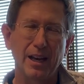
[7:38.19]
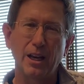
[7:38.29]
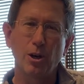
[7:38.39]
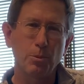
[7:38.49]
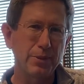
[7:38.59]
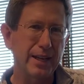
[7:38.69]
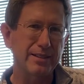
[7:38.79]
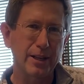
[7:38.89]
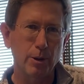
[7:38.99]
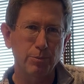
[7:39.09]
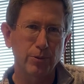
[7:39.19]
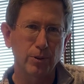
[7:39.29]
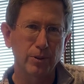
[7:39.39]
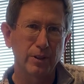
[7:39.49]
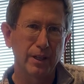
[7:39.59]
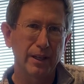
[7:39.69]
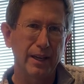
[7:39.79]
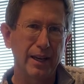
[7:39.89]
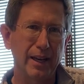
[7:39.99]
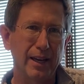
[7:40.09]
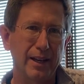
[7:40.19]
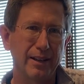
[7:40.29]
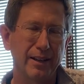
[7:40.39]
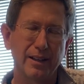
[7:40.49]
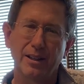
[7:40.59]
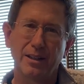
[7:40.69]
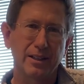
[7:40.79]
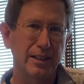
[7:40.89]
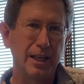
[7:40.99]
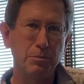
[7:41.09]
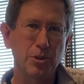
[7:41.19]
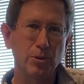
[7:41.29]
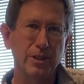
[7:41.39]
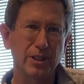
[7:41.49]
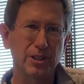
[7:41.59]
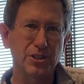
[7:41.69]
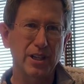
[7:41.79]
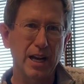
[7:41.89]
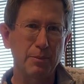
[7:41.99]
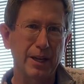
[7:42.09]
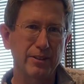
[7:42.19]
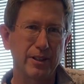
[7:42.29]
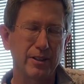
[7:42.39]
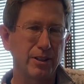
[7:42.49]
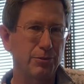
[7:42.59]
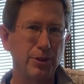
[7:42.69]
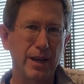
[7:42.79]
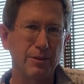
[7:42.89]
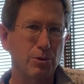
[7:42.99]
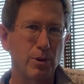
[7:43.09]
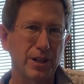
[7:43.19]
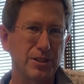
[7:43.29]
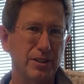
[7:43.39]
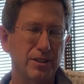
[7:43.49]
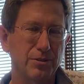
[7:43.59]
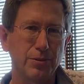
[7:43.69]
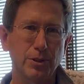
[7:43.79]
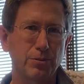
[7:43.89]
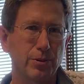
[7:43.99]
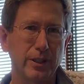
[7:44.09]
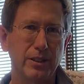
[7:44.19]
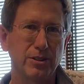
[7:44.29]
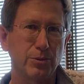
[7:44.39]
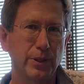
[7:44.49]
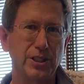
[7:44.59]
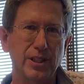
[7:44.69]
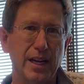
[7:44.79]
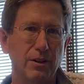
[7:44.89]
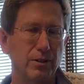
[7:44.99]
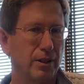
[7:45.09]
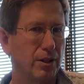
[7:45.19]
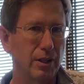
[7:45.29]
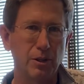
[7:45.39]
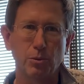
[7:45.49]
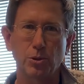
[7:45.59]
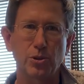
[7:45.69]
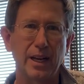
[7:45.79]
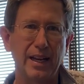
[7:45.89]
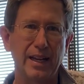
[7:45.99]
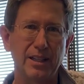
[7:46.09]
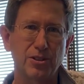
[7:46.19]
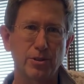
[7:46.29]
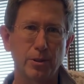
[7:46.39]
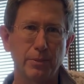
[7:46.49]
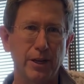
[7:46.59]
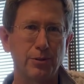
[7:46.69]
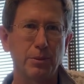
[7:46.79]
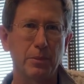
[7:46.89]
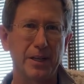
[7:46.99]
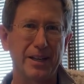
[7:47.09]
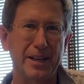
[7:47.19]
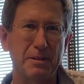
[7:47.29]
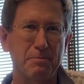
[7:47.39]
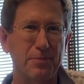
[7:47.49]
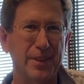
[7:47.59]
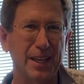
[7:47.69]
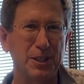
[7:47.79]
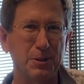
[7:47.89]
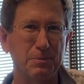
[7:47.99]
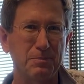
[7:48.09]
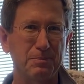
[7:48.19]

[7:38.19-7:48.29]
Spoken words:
I hope that's helpful, and keep doing a good job out there. And if you have questions, feel free to reach out, and we'll try to answer them every Monday. Thank you.